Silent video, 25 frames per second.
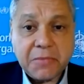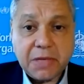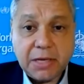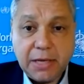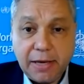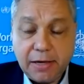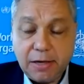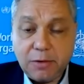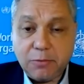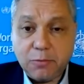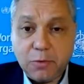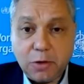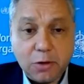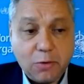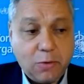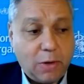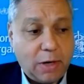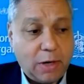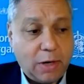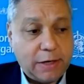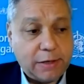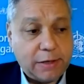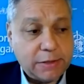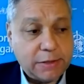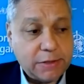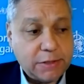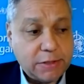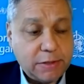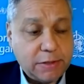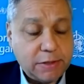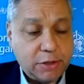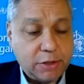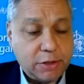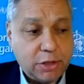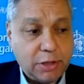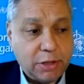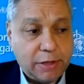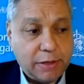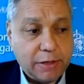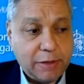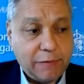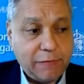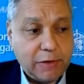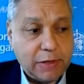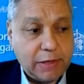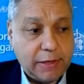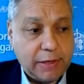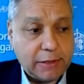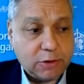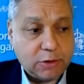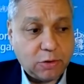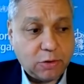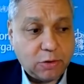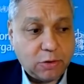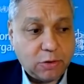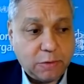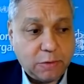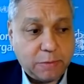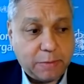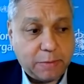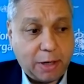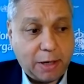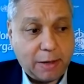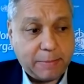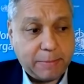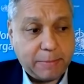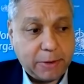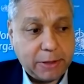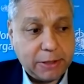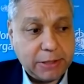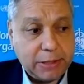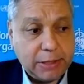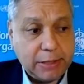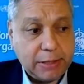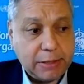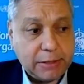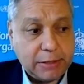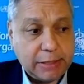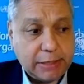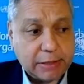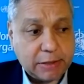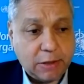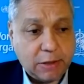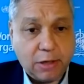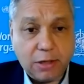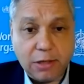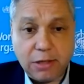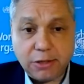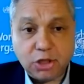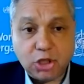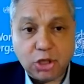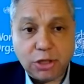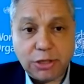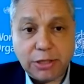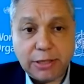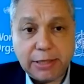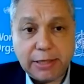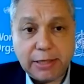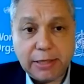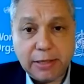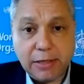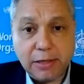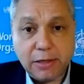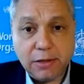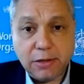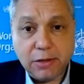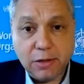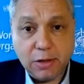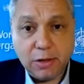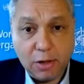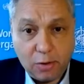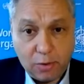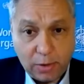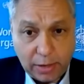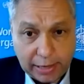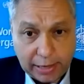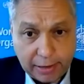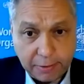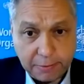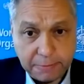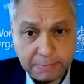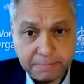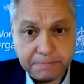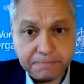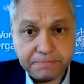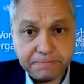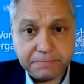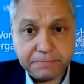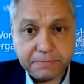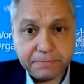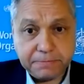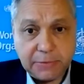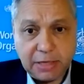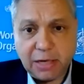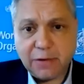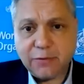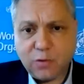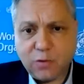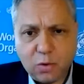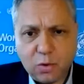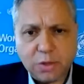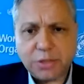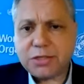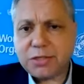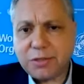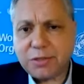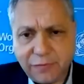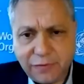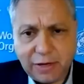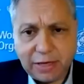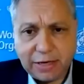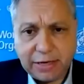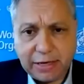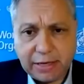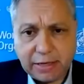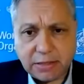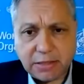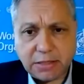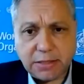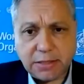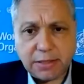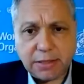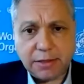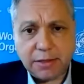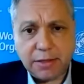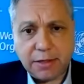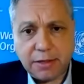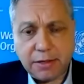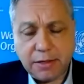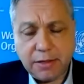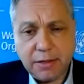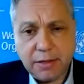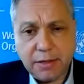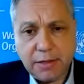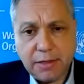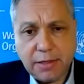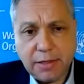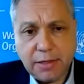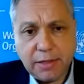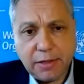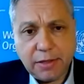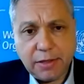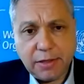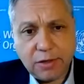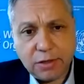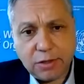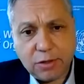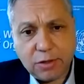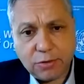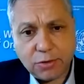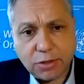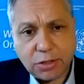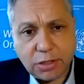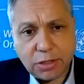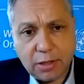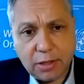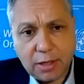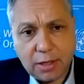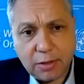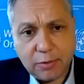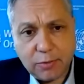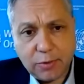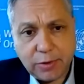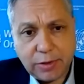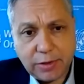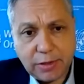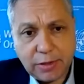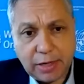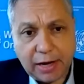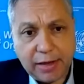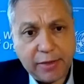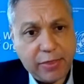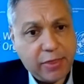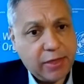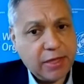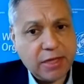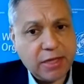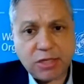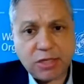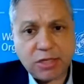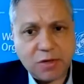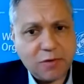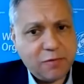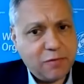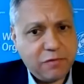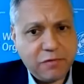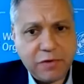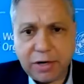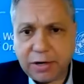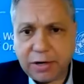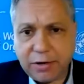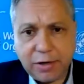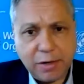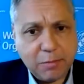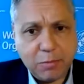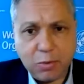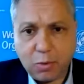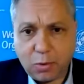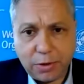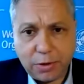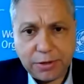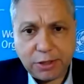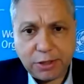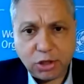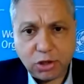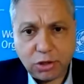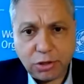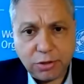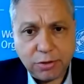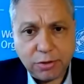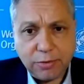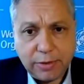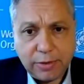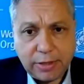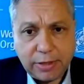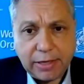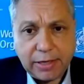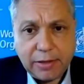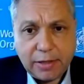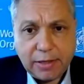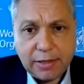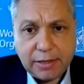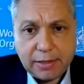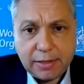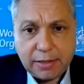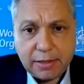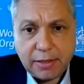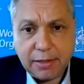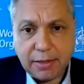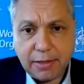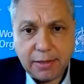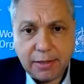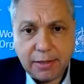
And it requires the sharing of intellectual property, technology, know-how, and of course the financing that goes along with it. I think it's a very important issue, and I think